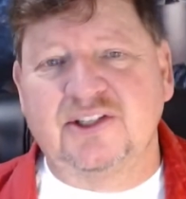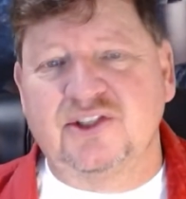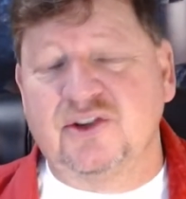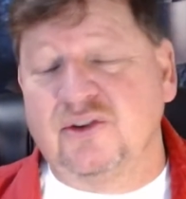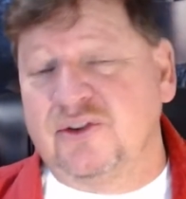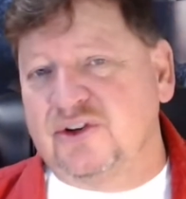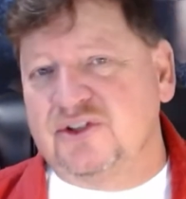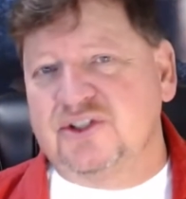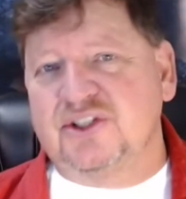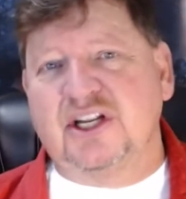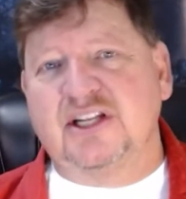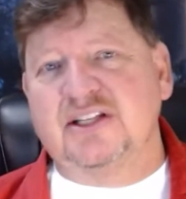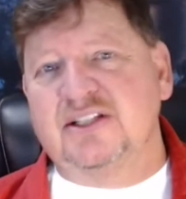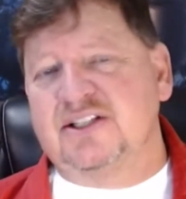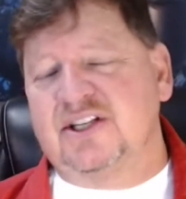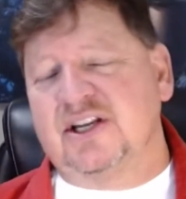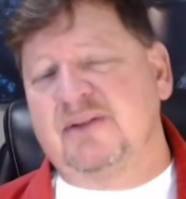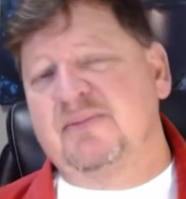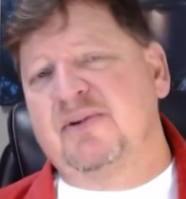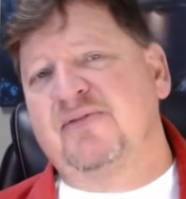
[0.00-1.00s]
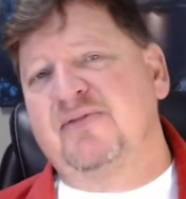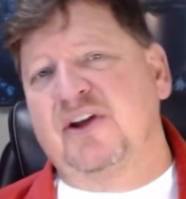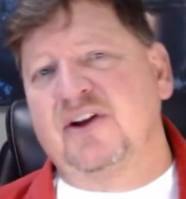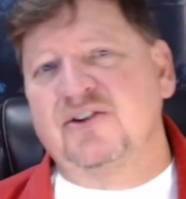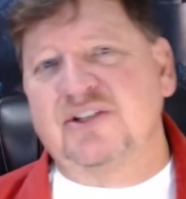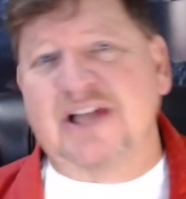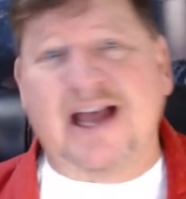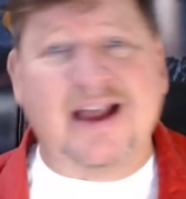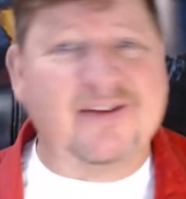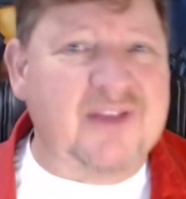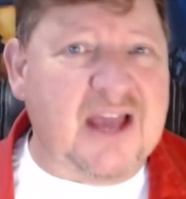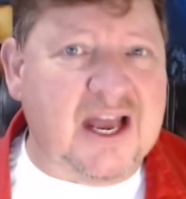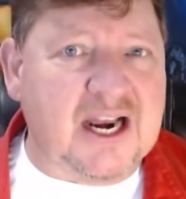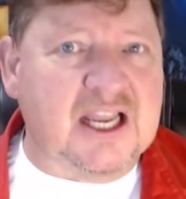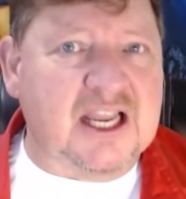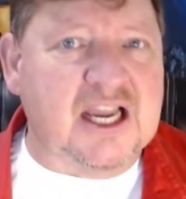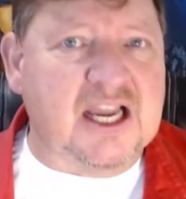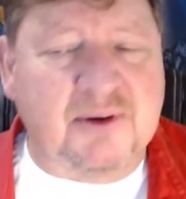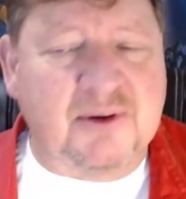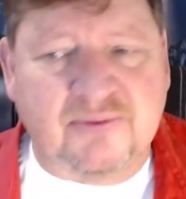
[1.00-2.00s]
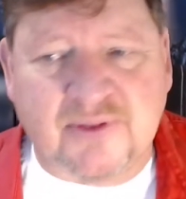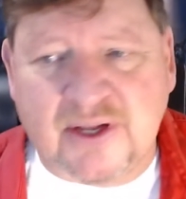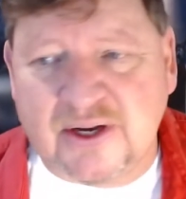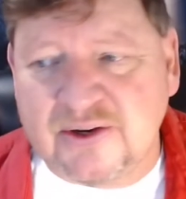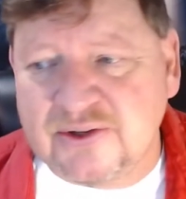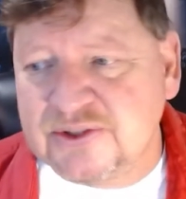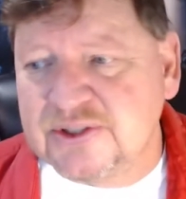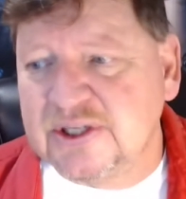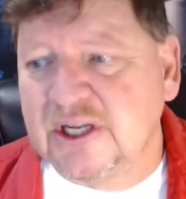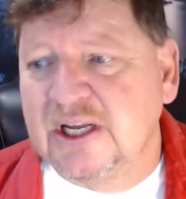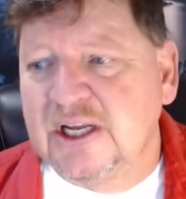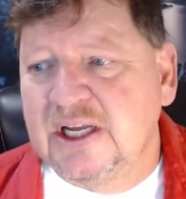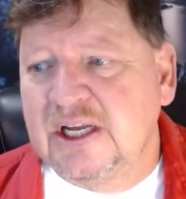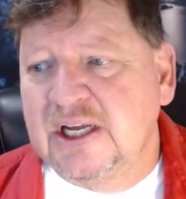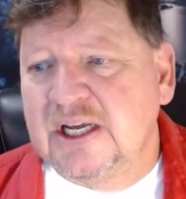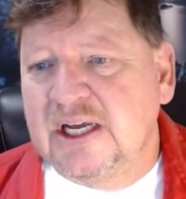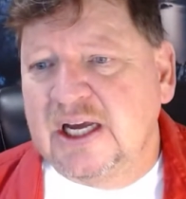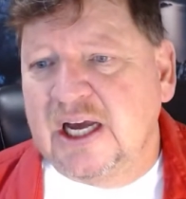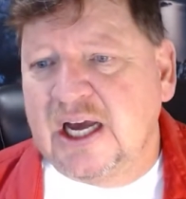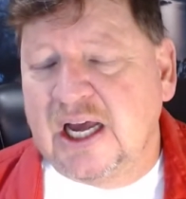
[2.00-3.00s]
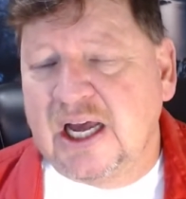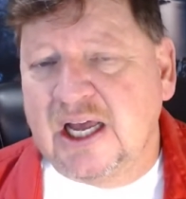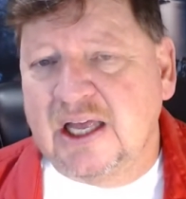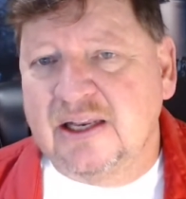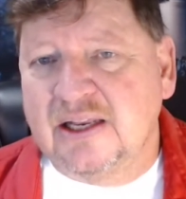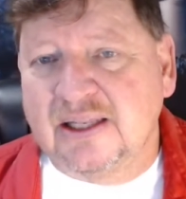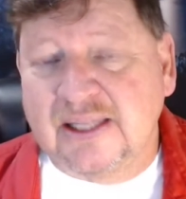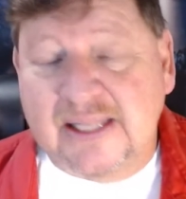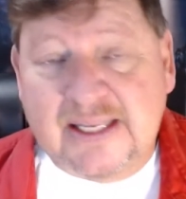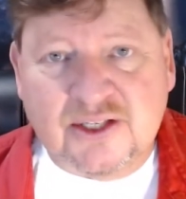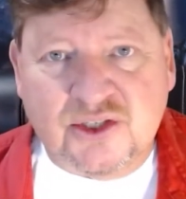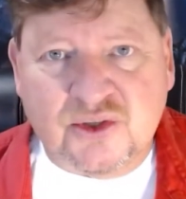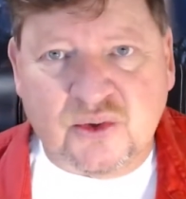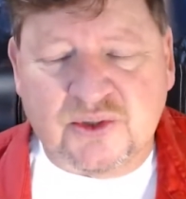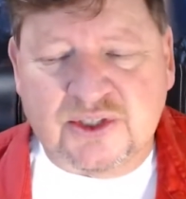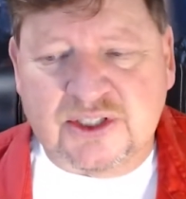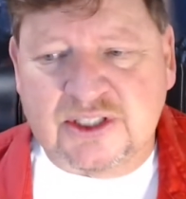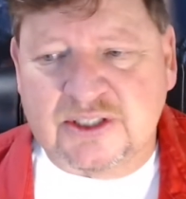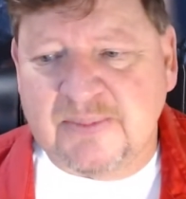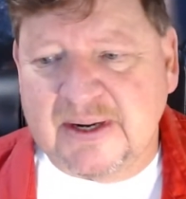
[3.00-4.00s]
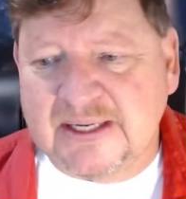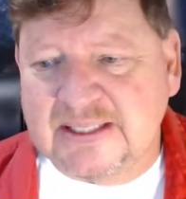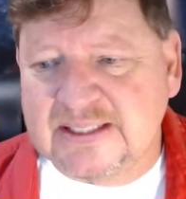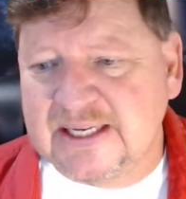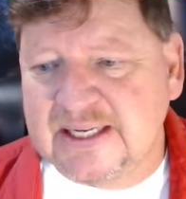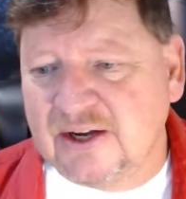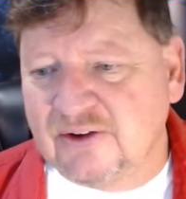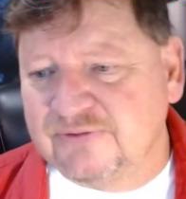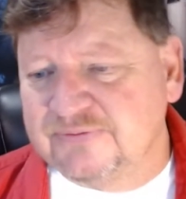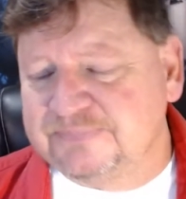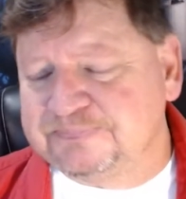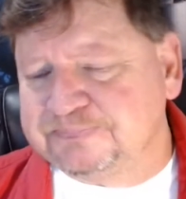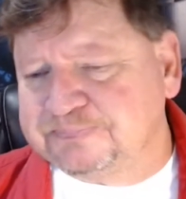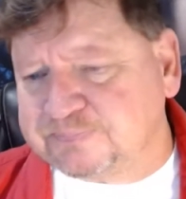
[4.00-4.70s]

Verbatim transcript: So there's some, some of those. I've got a couple of those uh, lead sources myself.